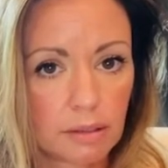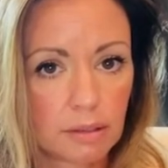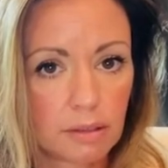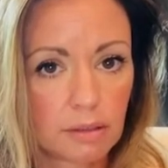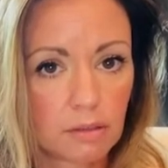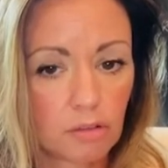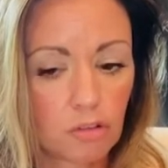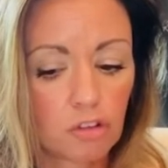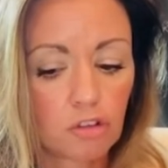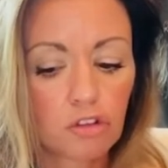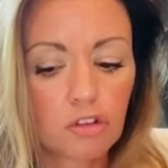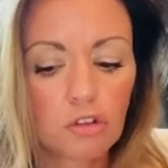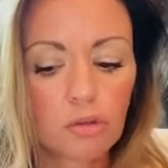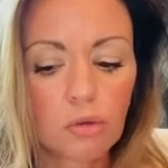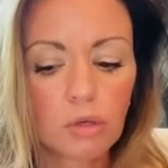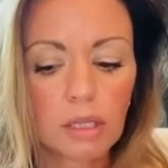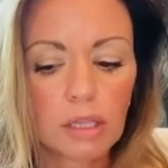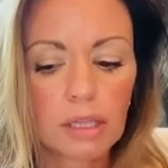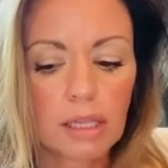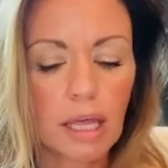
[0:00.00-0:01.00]
So you
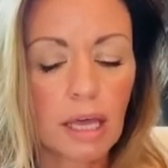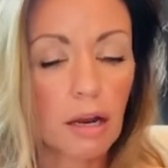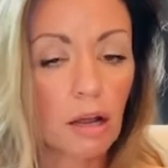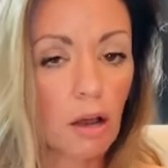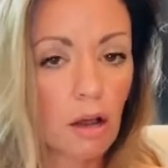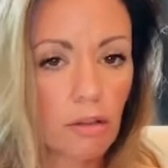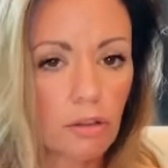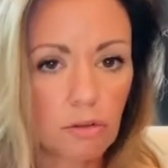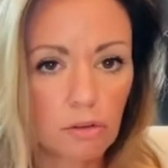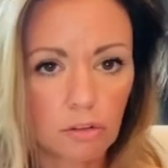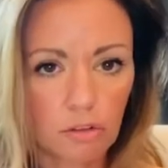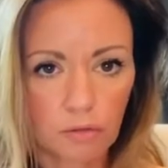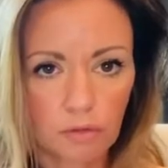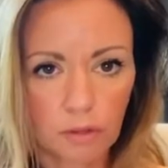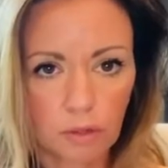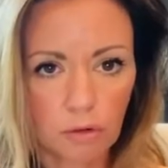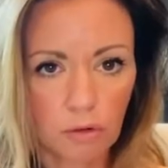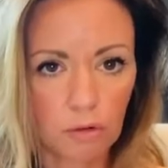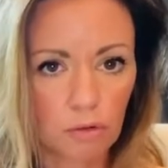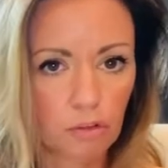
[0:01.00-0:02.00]
can let all those
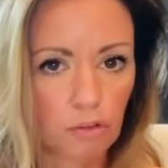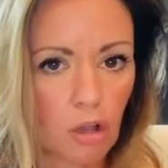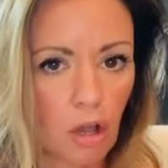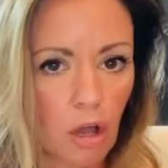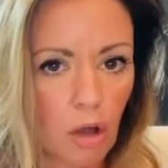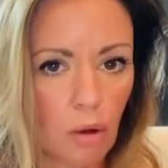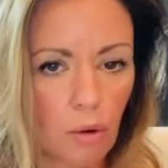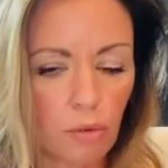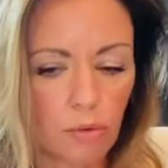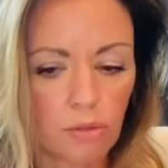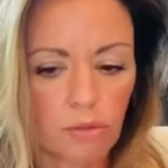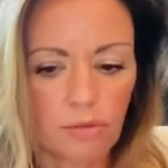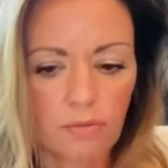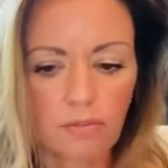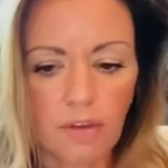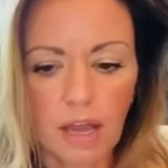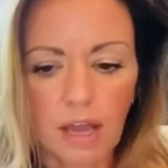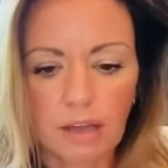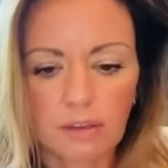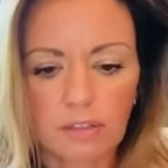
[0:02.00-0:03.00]
fears go. The
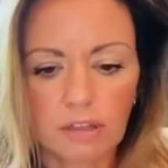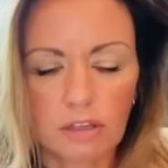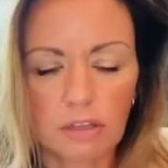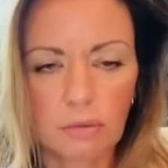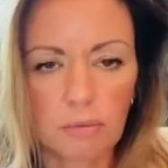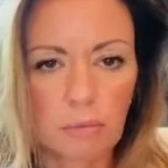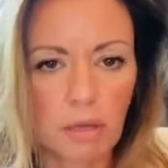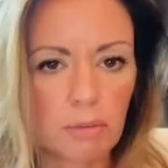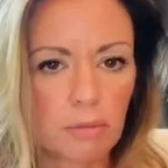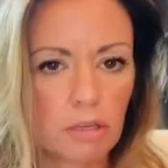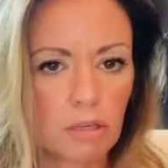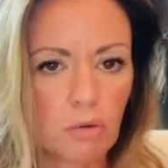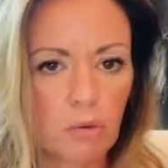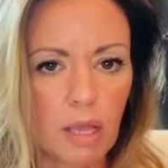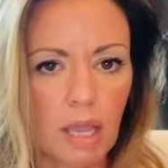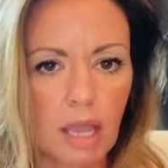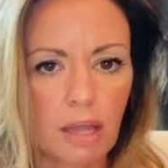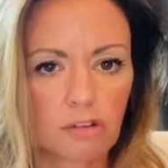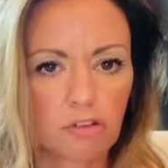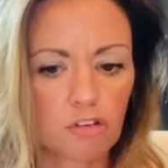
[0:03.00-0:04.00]
fact that maybe you
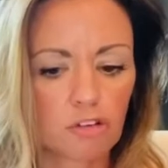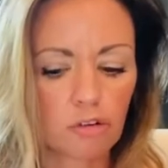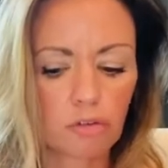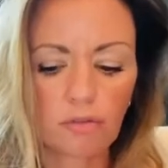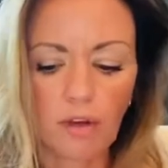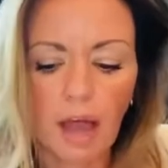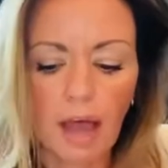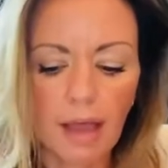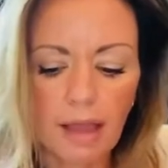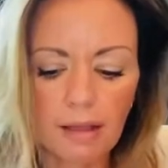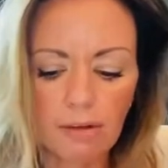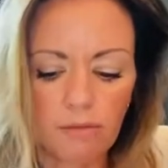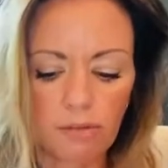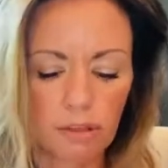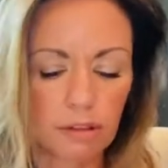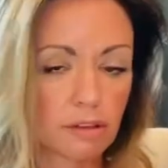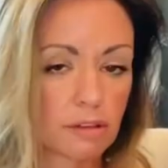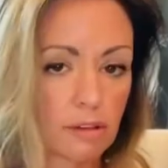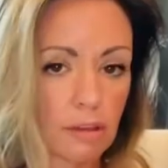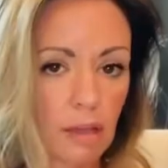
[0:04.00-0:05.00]
can't survive
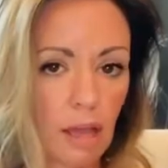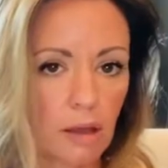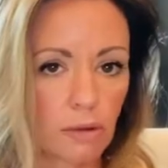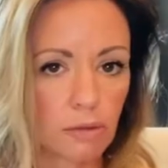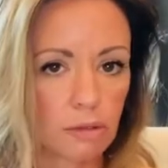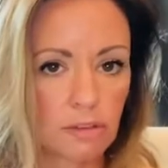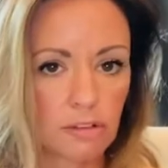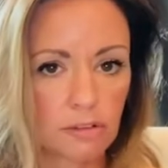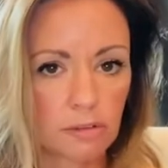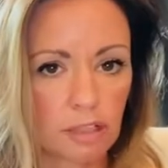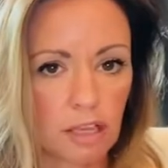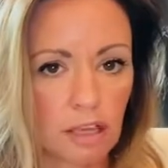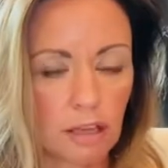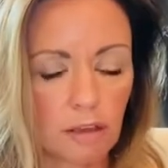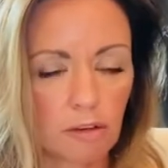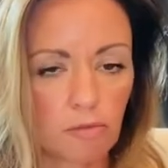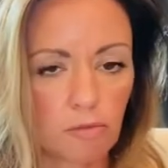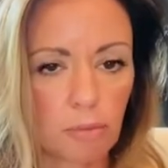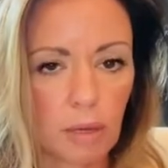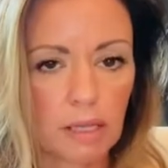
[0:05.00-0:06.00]
without this
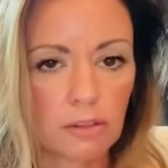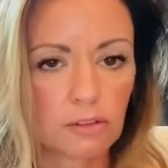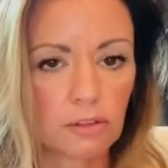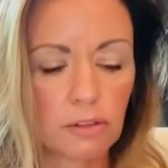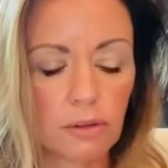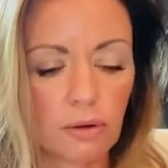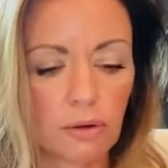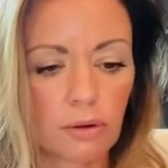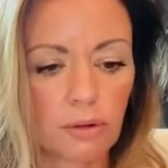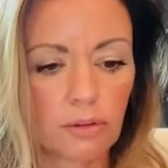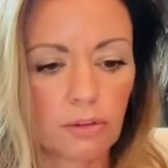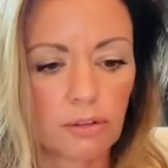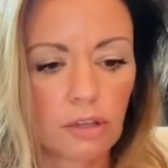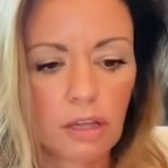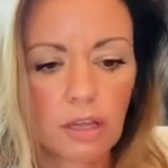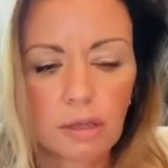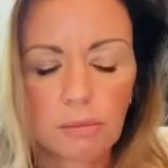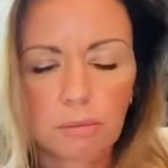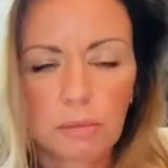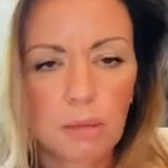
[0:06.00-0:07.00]
King of Pentacles.
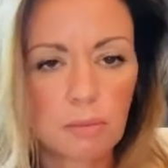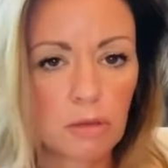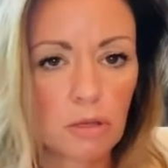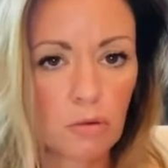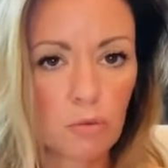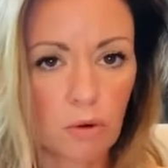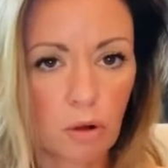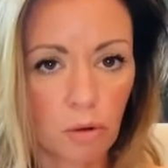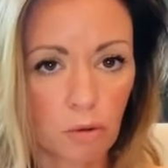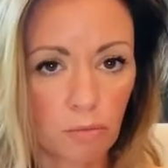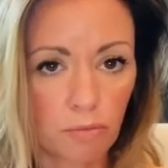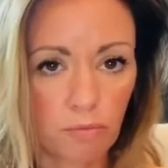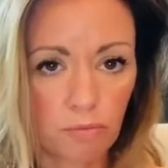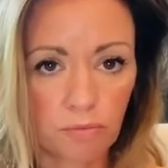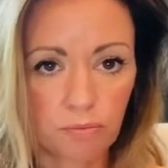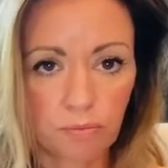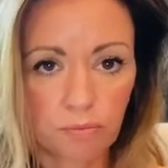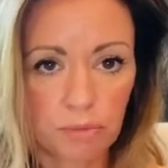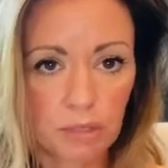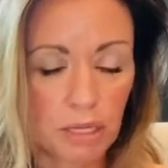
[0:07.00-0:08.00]
Maybe you won't
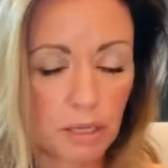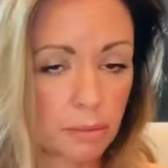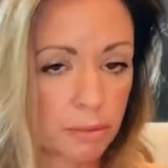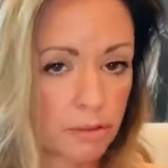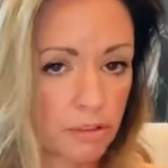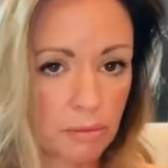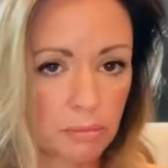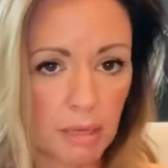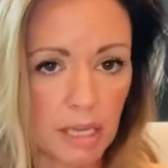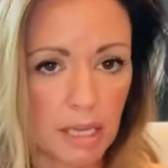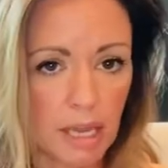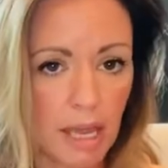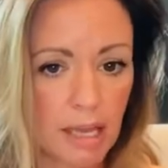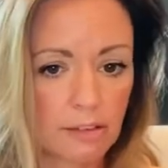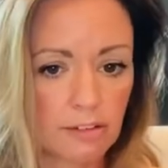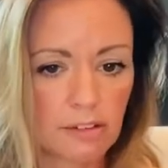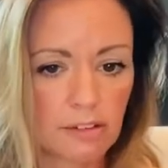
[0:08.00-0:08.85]
be able to make ends